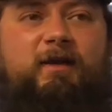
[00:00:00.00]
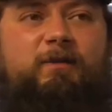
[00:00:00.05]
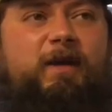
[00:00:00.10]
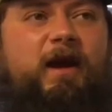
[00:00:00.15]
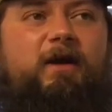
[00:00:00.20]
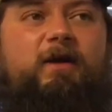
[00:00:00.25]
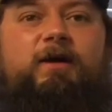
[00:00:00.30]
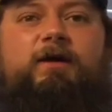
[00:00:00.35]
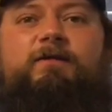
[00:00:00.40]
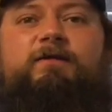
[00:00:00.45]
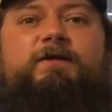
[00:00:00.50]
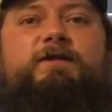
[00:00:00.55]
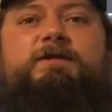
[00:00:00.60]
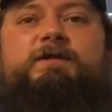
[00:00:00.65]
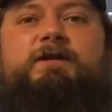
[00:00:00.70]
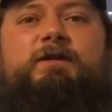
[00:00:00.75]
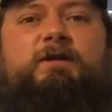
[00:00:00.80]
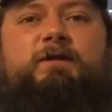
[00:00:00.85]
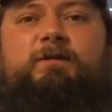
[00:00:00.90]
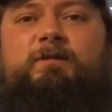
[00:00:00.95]
come out here for
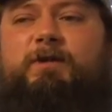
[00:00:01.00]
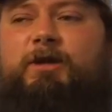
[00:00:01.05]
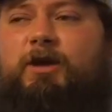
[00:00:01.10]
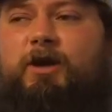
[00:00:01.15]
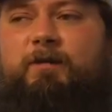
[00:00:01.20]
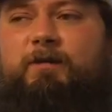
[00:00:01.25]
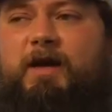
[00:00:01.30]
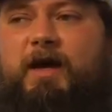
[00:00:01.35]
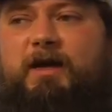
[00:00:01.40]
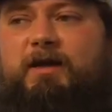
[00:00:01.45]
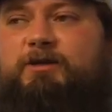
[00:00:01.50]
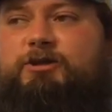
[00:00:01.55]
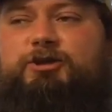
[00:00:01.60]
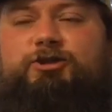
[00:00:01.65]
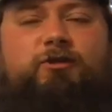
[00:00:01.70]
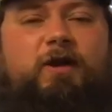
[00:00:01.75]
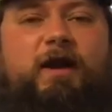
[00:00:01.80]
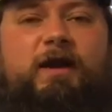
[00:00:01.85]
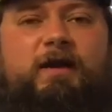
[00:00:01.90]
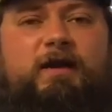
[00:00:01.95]
some, you know, I'm not
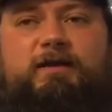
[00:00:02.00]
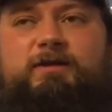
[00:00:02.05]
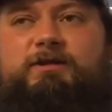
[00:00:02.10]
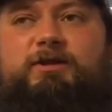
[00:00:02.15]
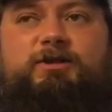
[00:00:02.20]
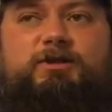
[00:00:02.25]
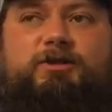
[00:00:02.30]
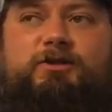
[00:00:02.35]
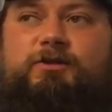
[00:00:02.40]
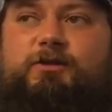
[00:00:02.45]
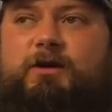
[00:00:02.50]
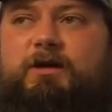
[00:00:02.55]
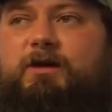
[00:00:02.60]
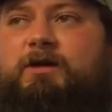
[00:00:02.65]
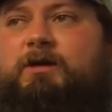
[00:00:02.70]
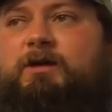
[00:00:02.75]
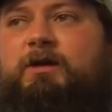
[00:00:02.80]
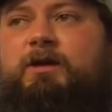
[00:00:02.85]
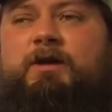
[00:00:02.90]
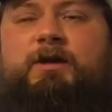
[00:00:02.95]
training to
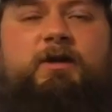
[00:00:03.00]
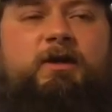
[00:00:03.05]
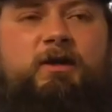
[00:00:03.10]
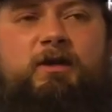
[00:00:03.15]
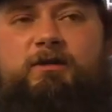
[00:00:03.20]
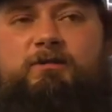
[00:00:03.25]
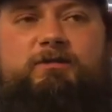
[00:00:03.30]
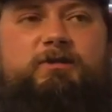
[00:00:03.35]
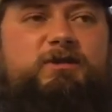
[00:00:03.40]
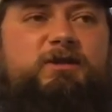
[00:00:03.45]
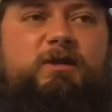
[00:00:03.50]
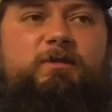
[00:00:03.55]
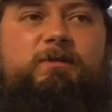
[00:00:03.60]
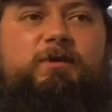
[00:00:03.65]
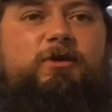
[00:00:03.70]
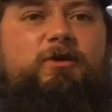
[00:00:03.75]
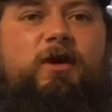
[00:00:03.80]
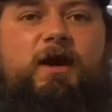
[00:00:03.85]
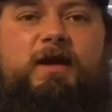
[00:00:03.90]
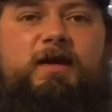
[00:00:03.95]
do
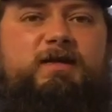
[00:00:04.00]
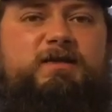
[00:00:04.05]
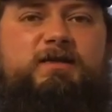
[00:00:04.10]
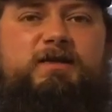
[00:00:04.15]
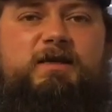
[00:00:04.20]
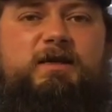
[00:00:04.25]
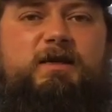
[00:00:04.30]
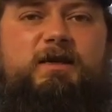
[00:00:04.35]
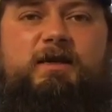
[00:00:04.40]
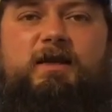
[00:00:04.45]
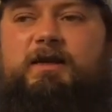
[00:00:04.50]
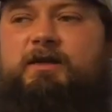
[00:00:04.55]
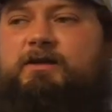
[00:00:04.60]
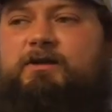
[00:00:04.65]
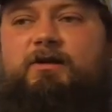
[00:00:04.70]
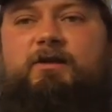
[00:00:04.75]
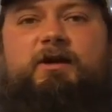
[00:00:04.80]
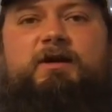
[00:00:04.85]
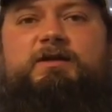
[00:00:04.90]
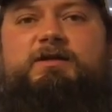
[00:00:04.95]
some crazy
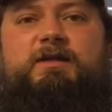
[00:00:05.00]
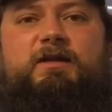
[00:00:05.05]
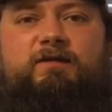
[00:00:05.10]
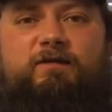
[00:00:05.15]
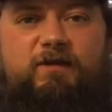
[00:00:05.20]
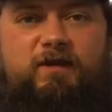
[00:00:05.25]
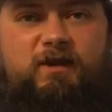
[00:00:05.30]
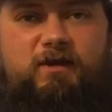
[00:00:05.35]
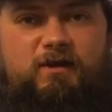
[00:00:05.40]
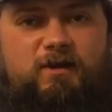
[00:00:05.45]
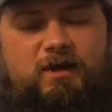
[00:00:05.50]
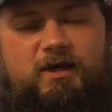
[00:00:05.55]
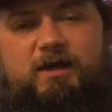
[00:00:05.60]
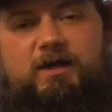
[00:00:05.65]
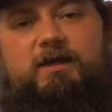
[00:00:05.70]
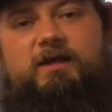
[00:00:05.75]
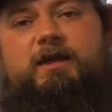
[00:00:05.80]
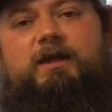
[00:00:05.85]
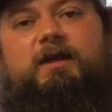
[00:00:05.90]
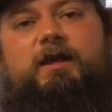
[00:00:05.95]
endurance event or
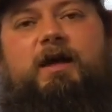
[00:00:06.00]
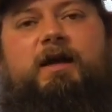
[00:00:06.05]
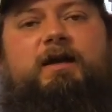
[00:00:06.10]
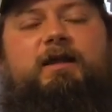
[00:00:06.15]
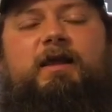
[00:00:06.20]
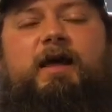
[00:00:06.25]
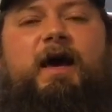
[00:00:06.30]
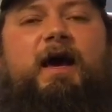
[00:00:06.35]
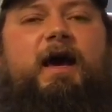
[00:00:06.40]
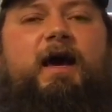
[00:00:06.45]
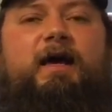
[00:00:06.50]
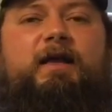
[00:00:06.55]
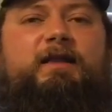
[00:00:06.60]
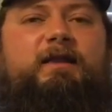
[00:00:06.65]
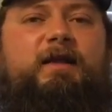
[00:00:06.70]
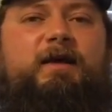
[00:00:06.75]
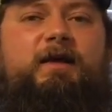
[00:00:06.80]
anything like that.